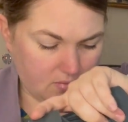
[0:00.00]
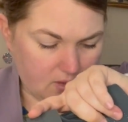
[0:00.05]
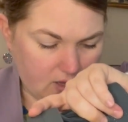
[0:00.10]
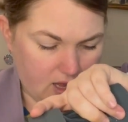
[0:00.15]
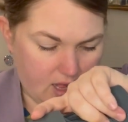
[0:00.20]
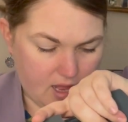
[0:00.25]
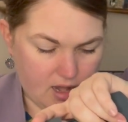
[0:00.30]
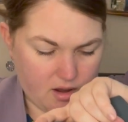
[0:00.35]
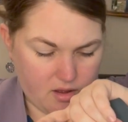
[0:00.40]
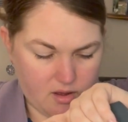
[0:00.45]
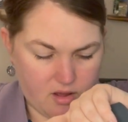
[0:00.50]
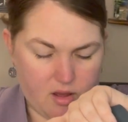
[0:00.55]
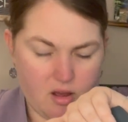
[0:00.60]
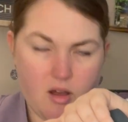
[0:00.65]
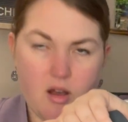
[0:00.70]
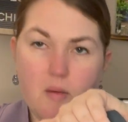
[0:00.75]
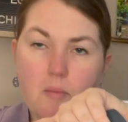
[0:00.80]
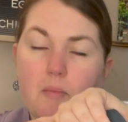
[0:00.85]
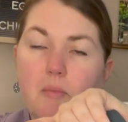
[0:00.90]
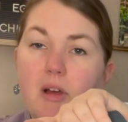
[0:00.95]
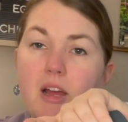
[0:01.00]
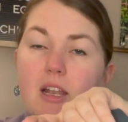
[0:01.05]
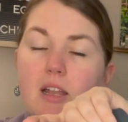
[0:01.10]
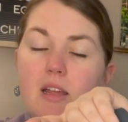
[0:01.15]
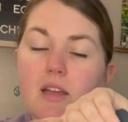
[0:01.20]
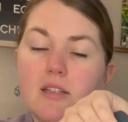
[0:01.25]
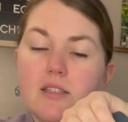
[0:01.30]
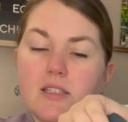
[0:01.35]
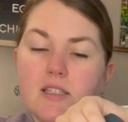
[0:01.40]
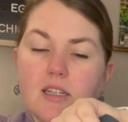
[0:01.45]
At all,
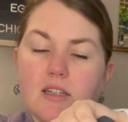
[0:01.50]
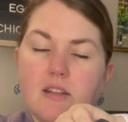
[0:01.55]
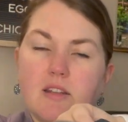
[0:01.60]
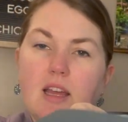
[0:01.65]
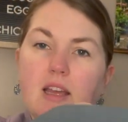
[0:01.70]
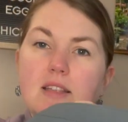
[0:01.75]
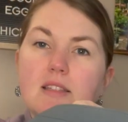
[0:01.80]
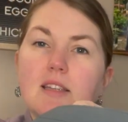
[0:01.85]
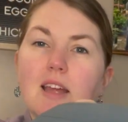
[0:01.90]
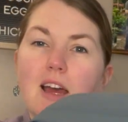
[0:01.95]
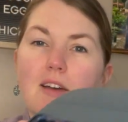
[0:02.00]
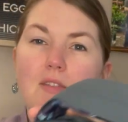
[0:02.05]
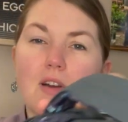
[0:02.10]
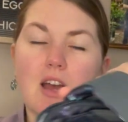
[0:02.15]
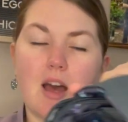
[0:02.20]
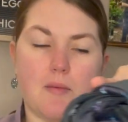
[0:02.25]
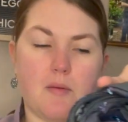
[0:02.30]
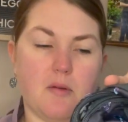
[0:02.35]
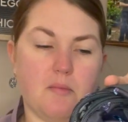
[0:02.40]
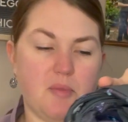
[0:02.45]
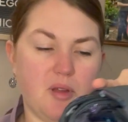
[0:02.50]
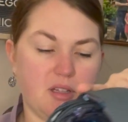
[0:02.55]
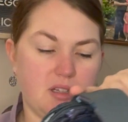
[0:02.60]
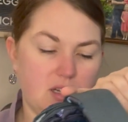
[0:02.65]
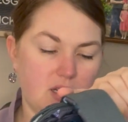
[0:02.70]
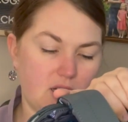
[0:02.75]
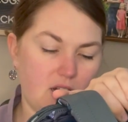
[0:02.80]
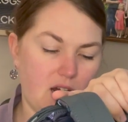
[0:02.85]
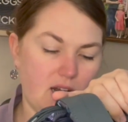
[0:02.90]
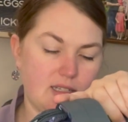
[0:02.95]
but still nice to have a couple
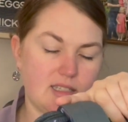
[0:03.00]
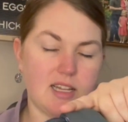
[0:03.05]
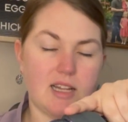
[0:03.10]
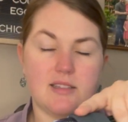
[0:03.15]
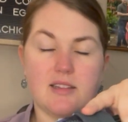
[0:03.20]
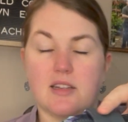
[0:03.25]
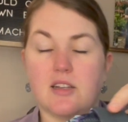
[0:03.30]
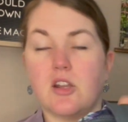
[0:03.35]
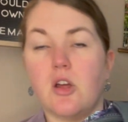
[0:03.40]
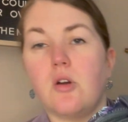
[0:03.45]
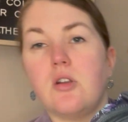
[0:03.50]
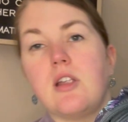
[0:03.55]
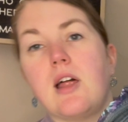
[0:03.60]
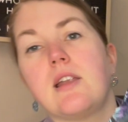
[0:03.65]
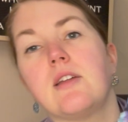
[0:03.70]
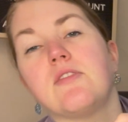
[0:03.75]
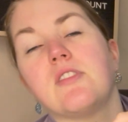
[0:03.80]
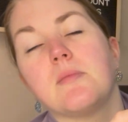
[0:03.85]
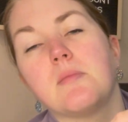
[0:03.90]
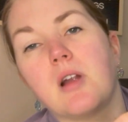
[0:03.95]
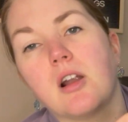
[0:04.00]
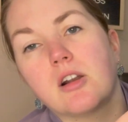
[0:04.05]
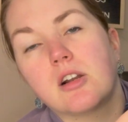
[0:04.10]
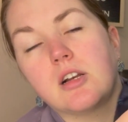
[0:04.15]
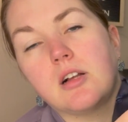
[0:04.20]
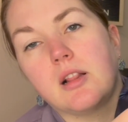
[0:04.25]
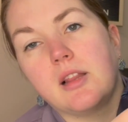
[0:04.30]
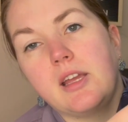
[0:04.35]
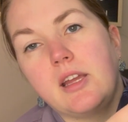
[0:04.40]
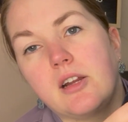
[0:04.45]
built-in card slots, and no, none of them are
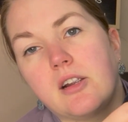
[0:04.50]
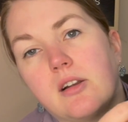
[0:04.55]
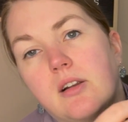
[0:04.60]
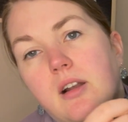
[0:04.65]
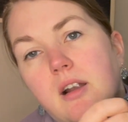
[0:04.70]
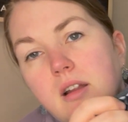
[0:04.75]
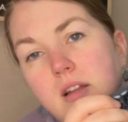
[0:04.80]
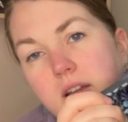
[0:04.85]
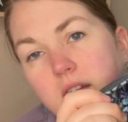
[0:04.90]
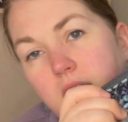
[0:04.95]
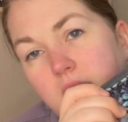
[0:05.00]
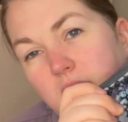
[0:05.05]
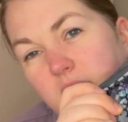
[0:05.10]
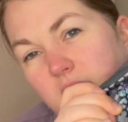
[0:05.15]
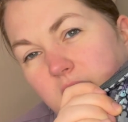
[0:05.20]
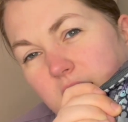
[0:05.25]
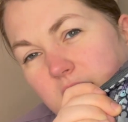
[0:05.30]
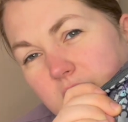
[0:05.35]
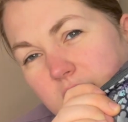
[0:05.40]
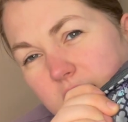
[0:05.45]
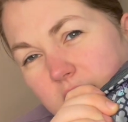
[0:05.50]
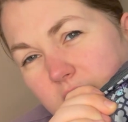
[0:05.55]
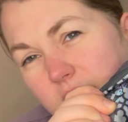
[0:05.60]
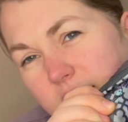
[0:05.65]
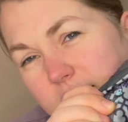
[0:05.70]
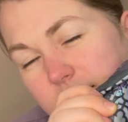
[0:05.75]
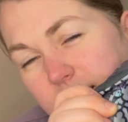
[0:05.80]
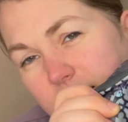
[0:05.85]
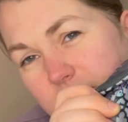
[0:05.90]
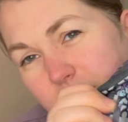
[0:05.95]
clear
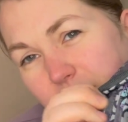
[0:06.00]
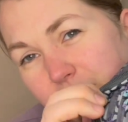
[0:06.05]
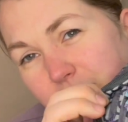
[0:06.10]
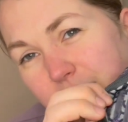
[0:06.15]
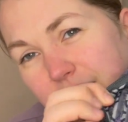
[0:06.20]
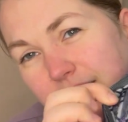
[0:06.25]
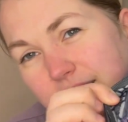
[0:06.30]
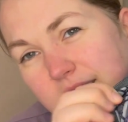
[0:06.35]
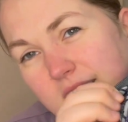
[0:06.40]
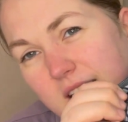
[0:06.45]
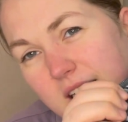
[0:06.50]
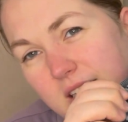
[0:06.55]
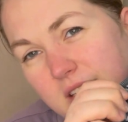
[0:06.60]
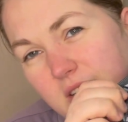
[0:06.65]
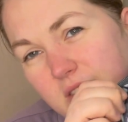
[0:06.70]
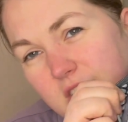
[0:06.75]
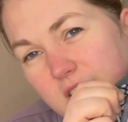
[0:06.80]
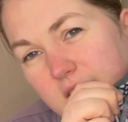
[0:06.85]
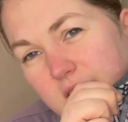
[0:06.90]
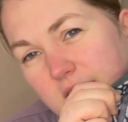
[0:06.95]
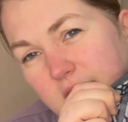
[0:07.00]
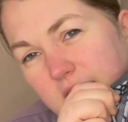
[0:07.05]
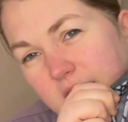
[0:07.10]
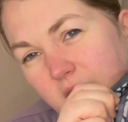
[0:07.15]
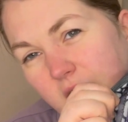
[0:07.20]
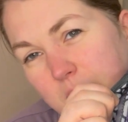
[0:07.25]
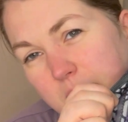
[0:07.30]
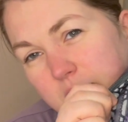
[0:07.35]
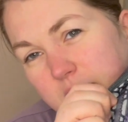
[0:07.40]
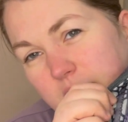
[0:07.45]
card slots where you can see it, so just the
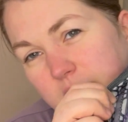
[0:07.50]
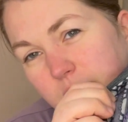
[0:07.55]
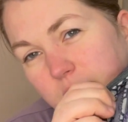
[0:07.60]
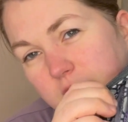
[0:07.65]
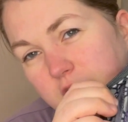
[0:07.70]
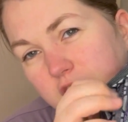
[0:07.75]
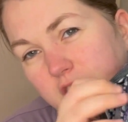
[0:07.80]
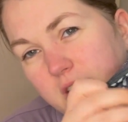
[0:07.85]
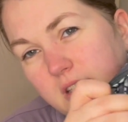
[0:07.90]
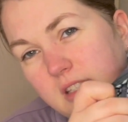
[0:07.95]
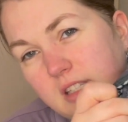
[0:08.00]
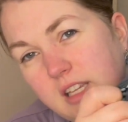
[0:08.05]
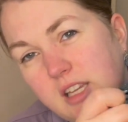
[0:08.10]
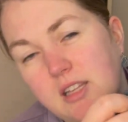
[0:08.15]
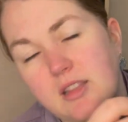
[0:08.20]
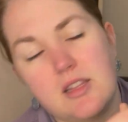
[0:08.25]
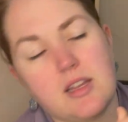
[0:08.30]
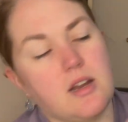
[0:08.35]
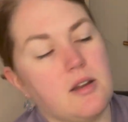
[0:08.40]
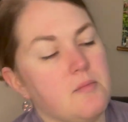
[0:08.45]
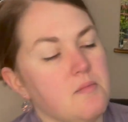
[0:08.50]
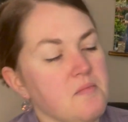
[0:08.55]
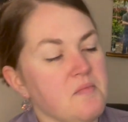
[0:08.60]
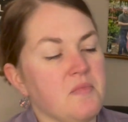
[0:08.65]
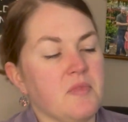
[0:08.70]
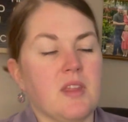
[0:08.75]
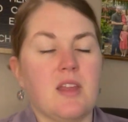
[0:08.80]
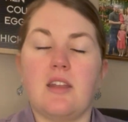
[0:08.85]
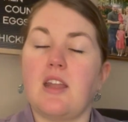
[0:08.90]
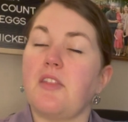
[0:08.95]
top is what you'll see in there.
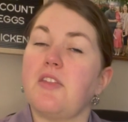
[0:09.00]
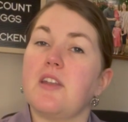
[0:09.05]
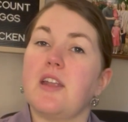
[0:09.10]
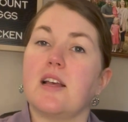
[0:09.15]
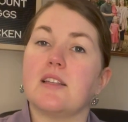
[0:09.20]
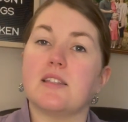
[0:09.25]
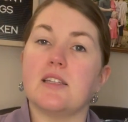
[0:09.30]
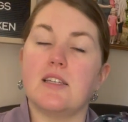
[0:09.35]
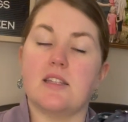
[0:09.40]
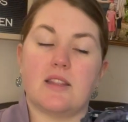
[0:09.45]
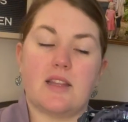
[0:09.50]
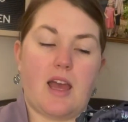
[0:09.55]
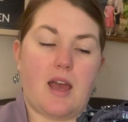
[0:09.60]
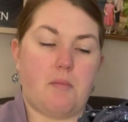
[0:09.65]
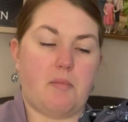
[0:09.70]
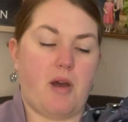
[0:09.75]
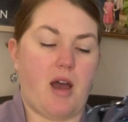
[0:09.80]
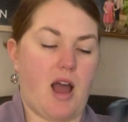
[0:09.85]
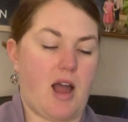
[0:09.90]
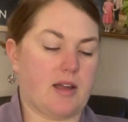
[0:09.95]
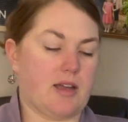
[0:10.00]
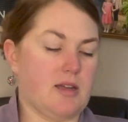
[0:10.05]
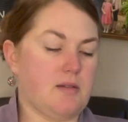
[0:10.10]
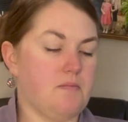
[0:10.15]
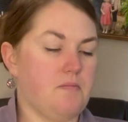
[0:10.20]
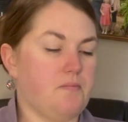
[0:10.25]
Nothing else in that pocket.